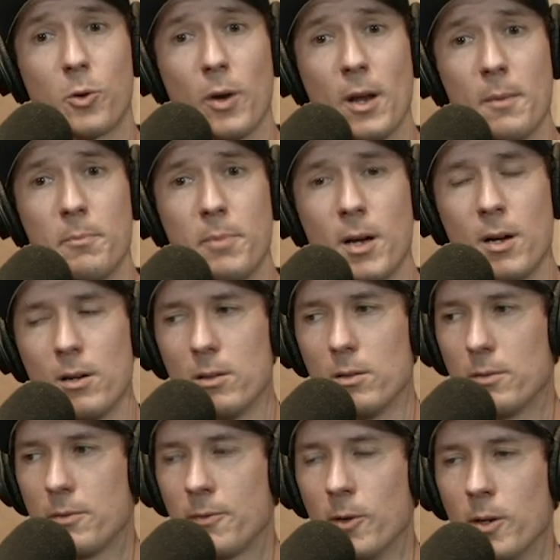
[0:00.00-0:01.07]
Graham
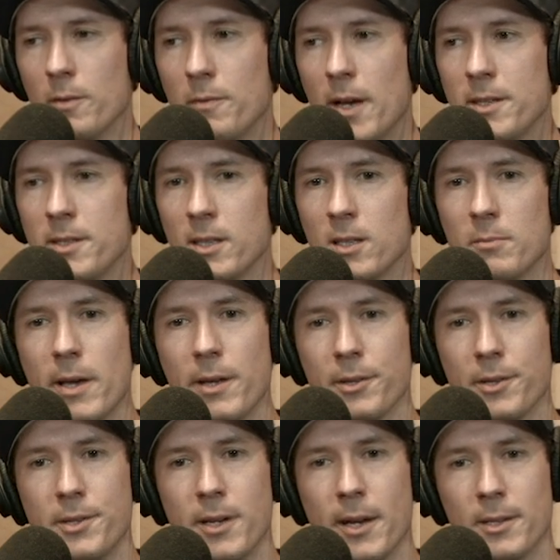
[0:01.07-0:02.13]
Bell for inventing the metal
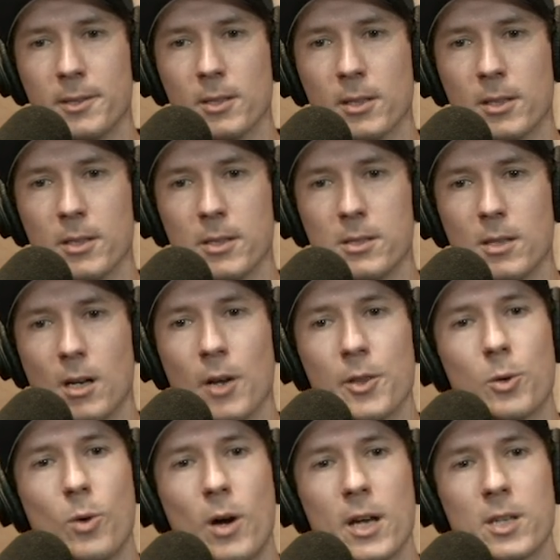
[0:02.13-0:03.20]
detector, because
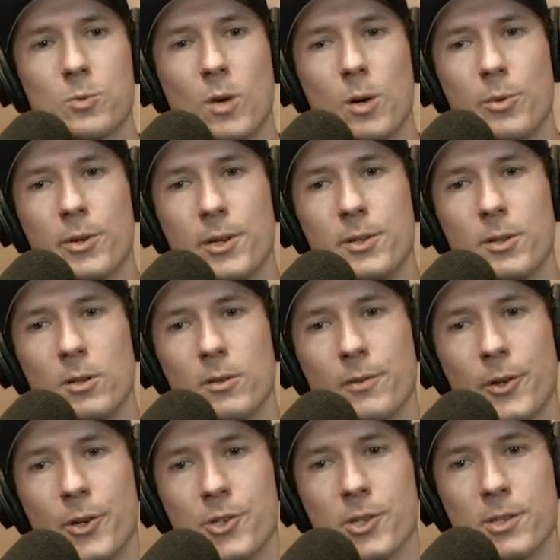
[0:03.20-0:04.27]
otherwise, what would adult
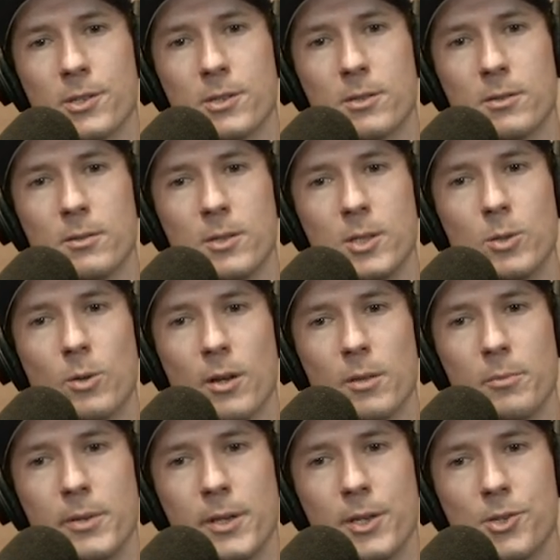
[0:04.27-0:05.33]
virgins yeah. do on the
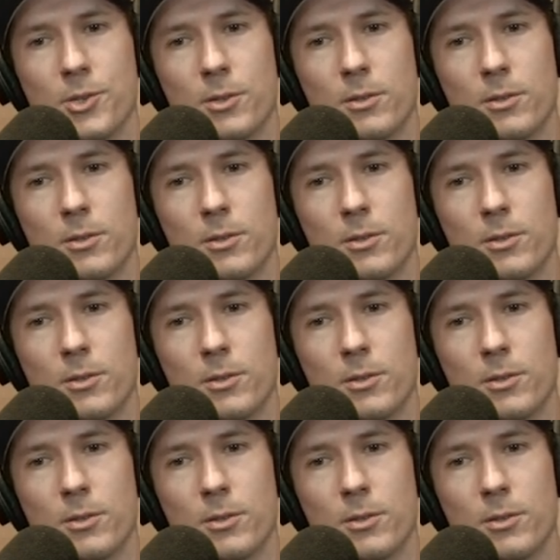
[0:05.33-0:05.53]
beach?